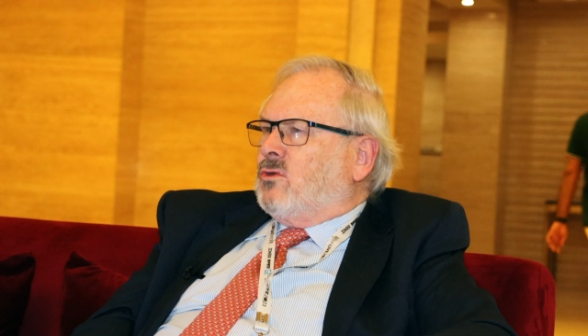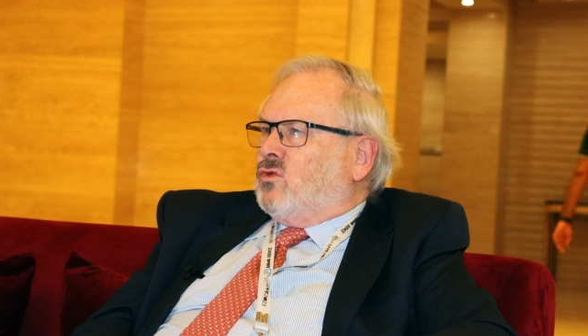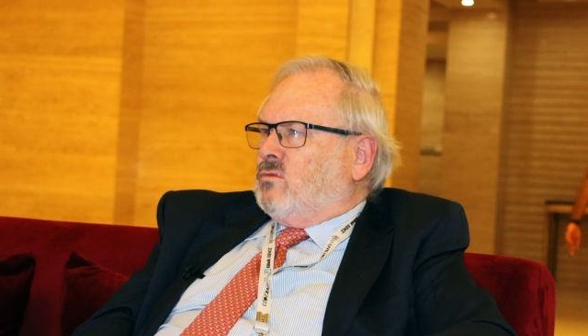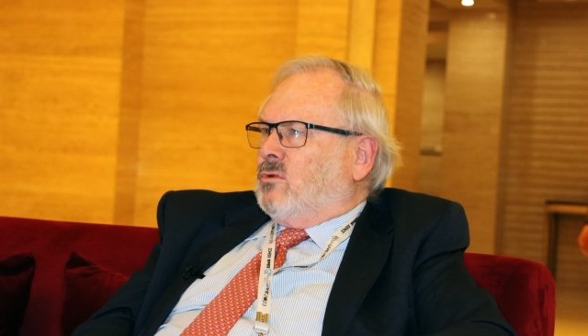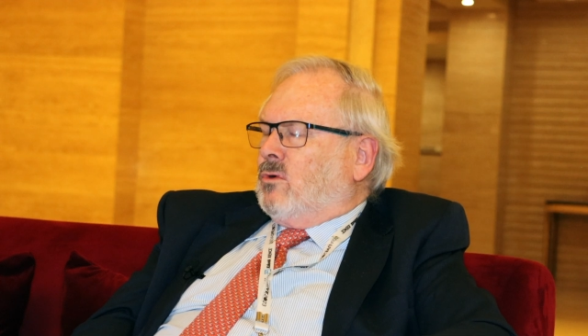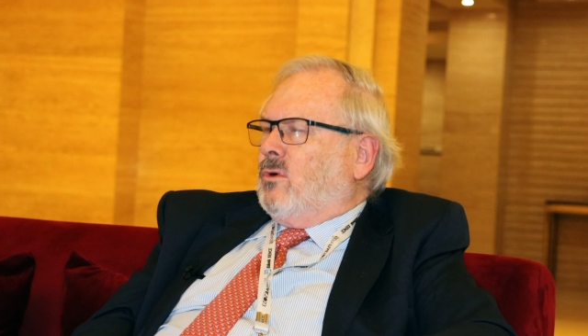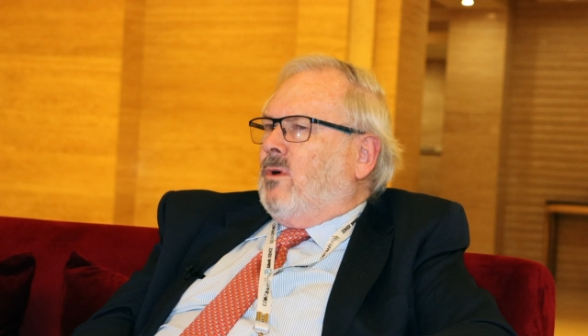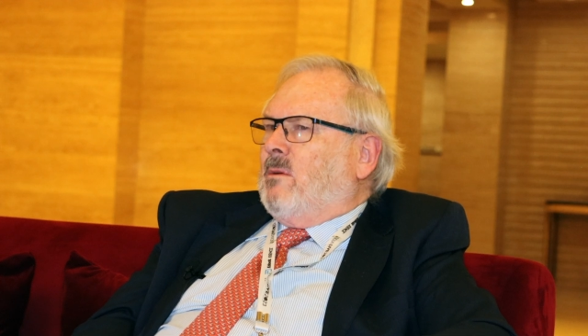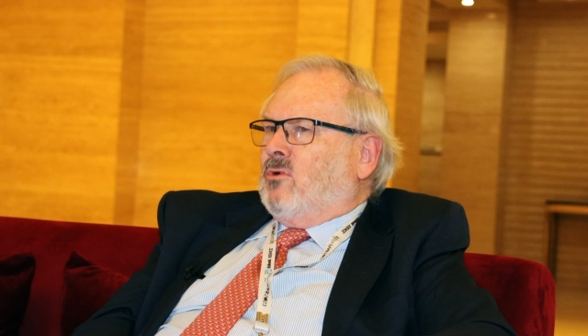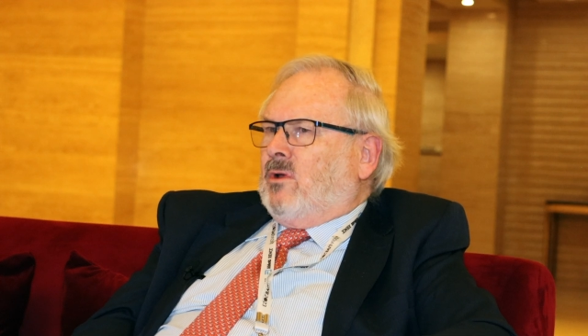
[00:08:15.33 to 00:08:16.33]
and
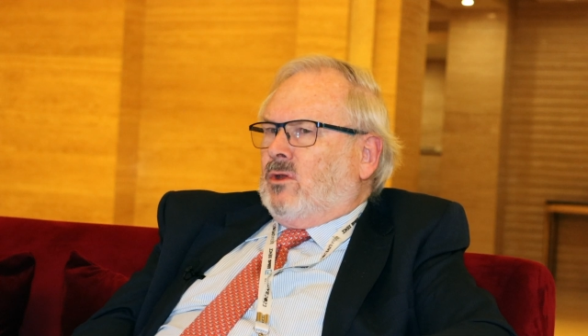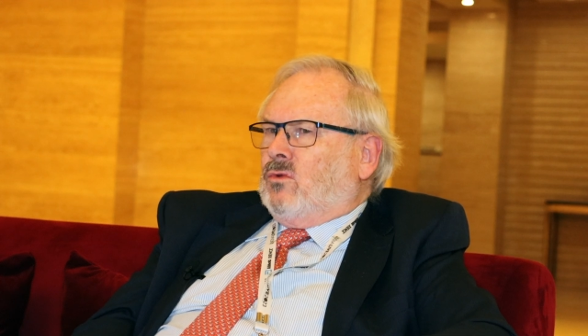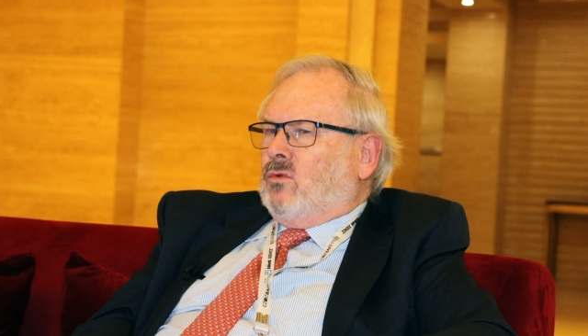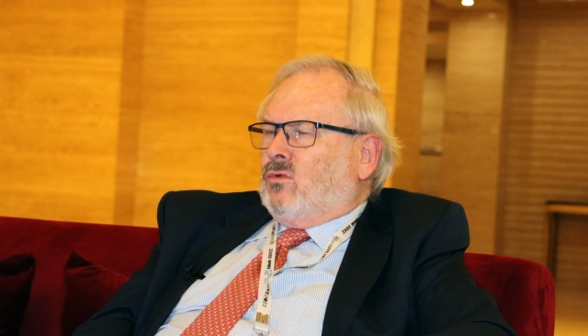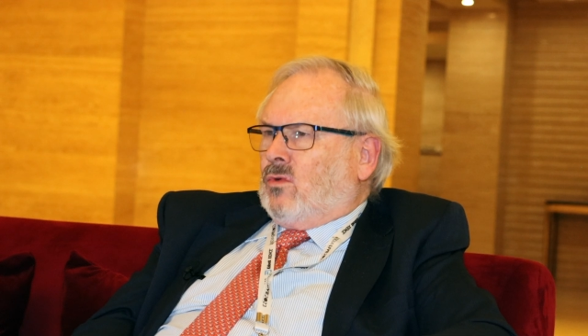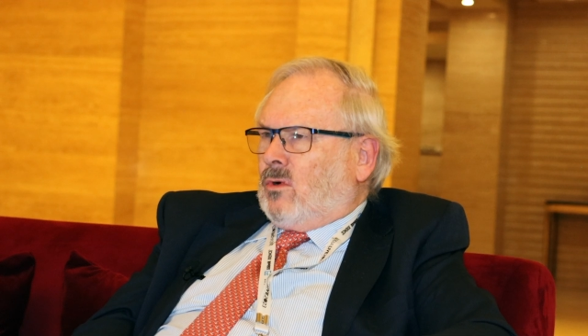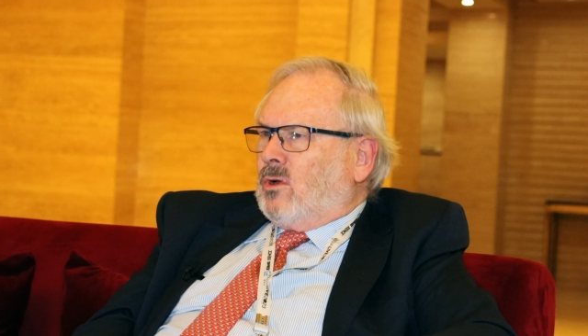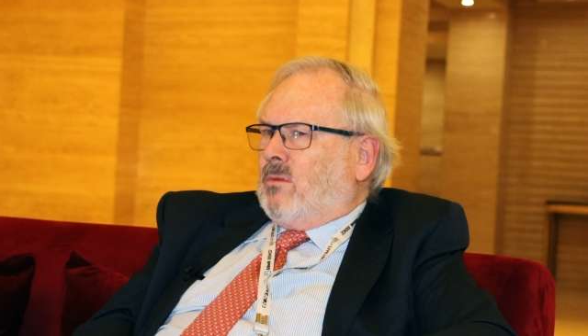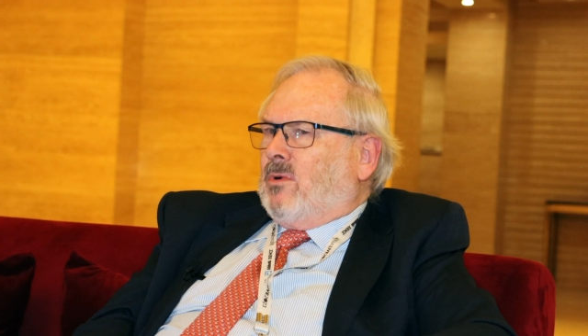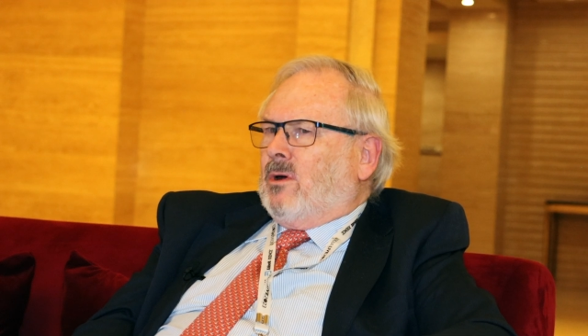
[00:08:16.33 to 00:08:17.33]
tomorrow I'm going to
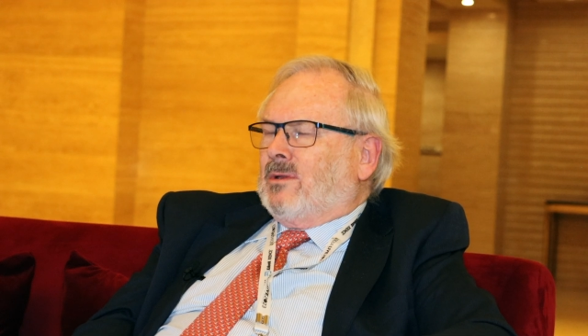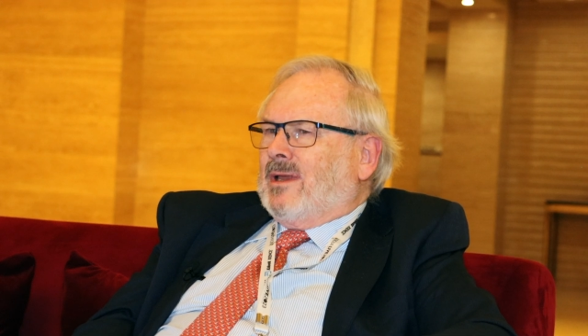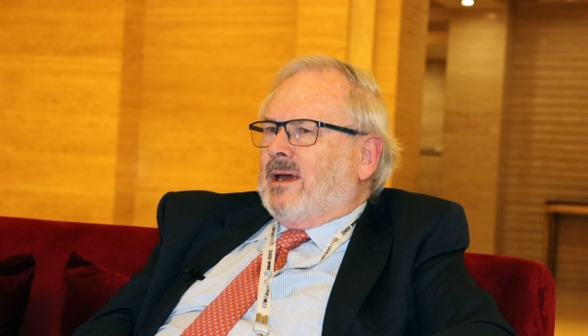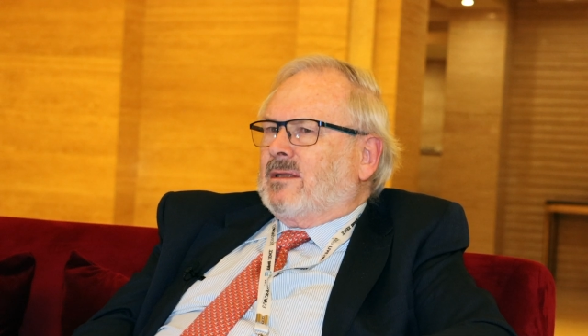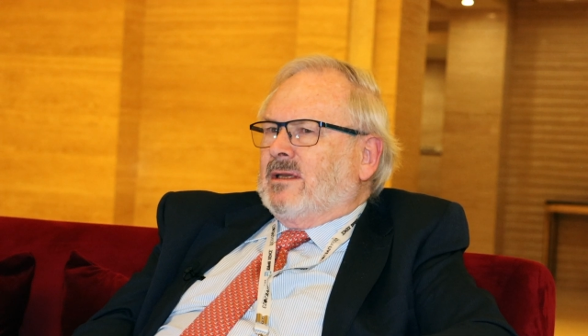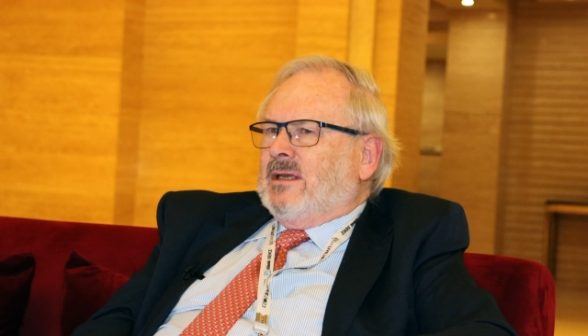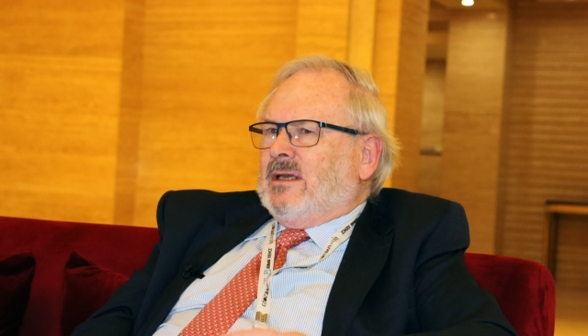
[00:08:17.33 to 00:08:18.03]
talk about that,